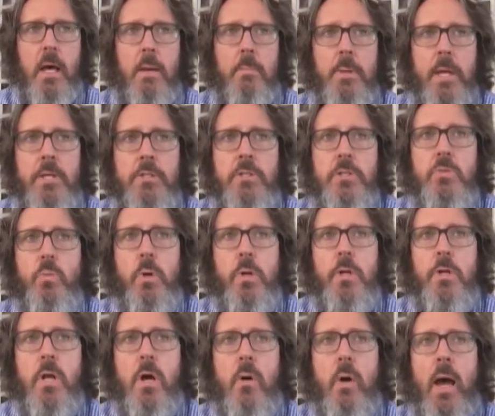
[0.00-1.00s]
Patients want
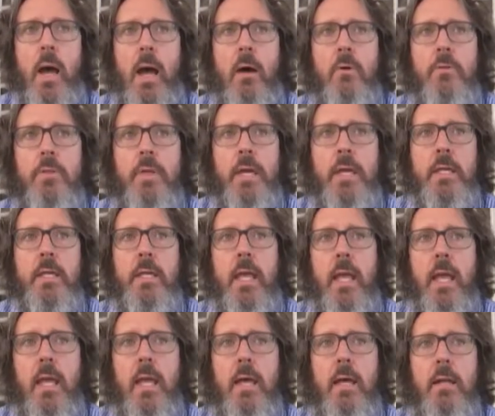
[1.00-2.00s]
to know how they
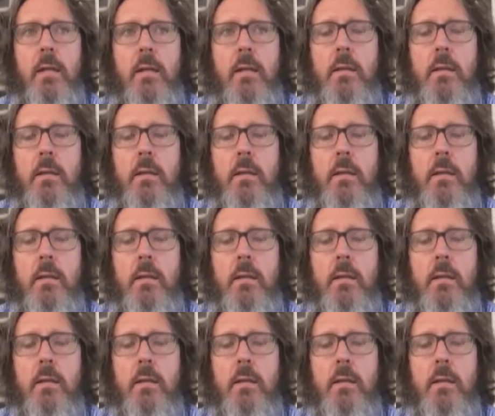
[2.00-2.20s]
can